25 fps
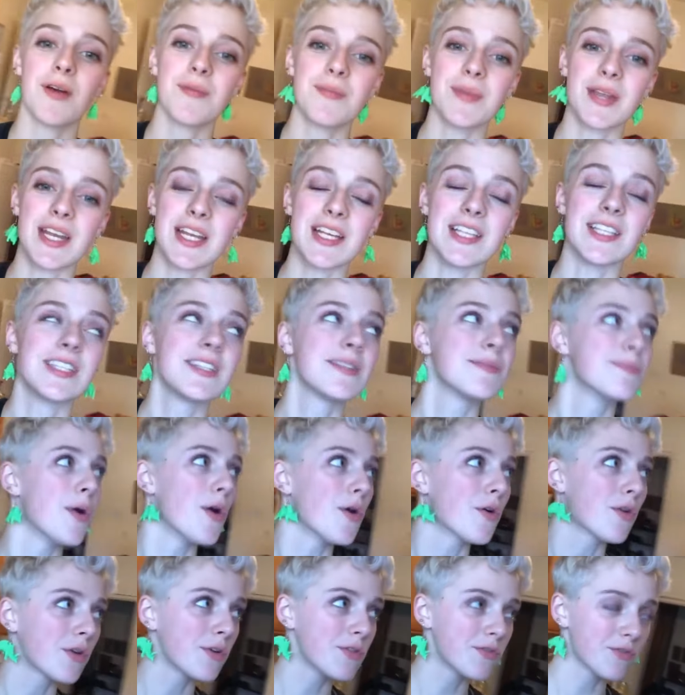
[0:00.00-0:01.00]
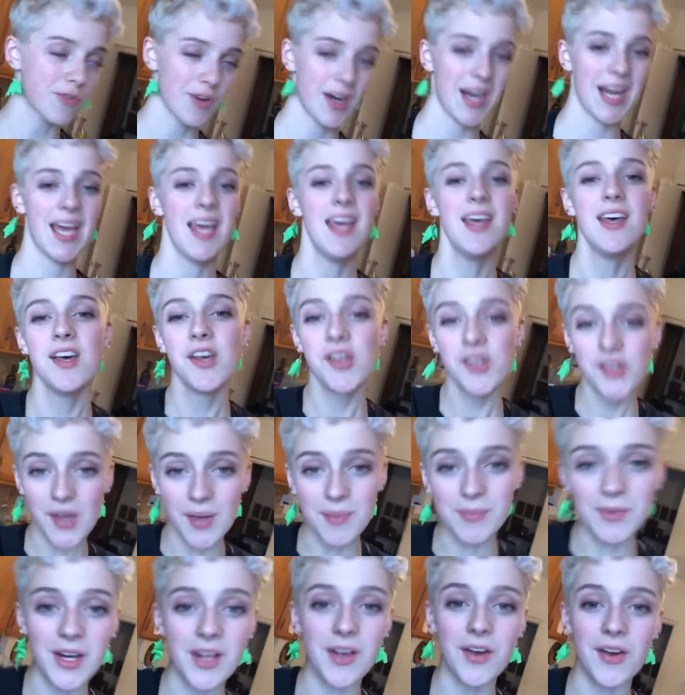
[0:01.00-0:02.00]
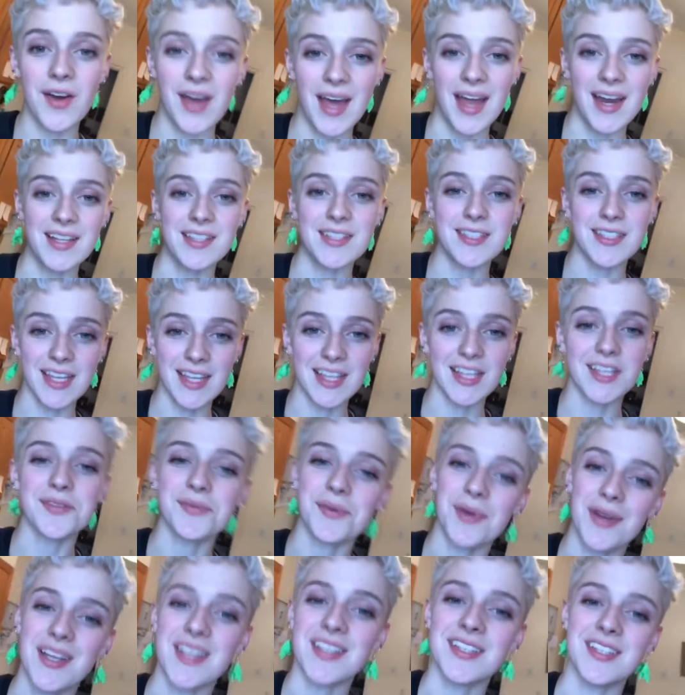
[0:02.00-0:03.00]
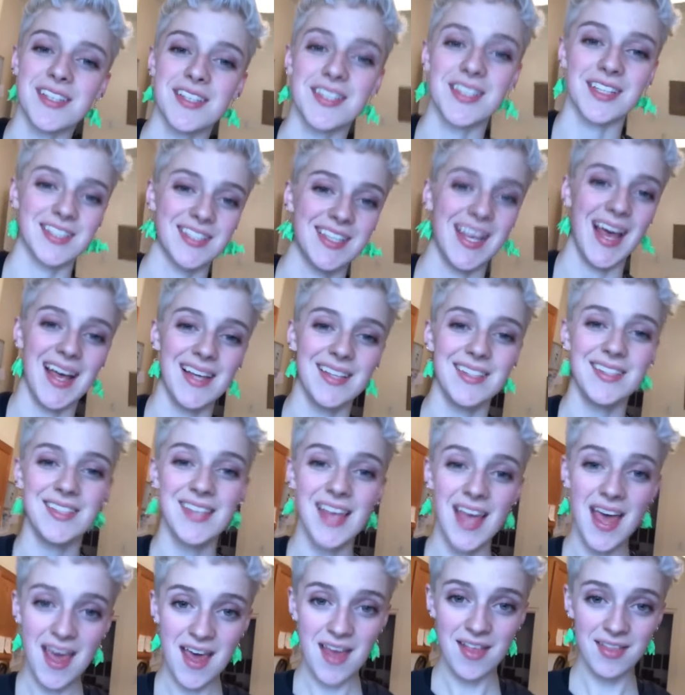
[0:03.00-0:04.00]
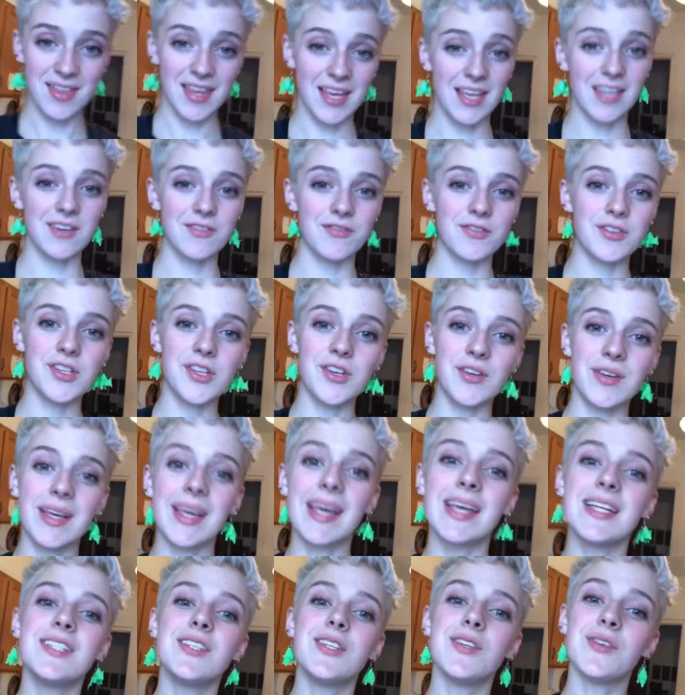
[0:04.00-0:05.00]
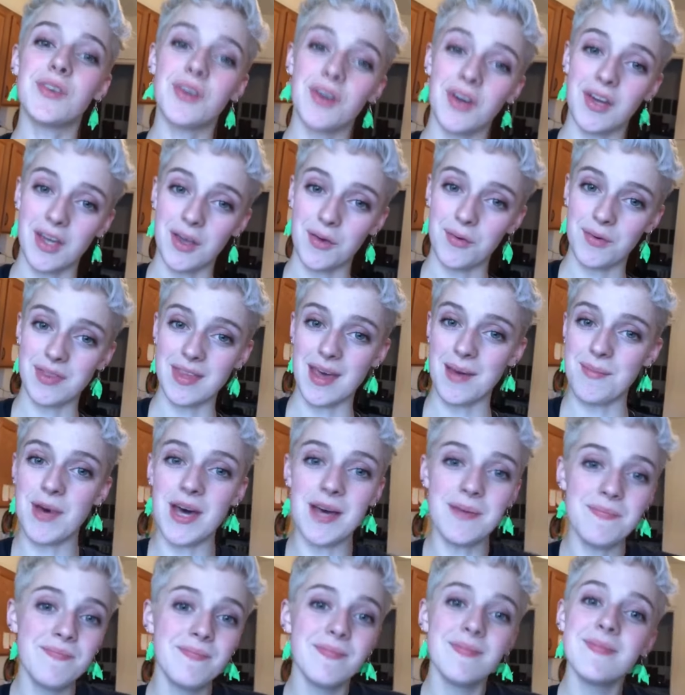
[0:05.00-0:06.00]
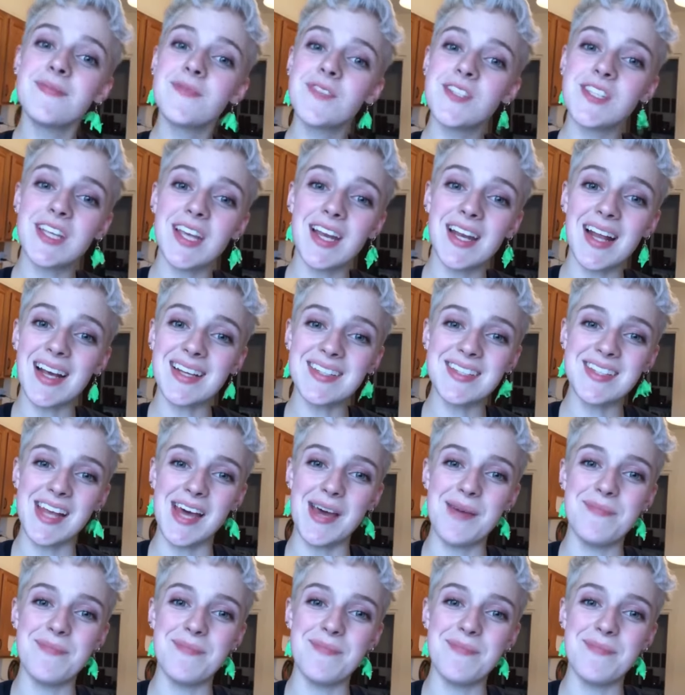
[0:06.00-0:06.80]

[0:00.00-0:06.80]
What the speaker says: is smoke-free. So I'm gonna go ahead and say this one is a success. Thank you for tuning in to Cooking with Emma. See you next time.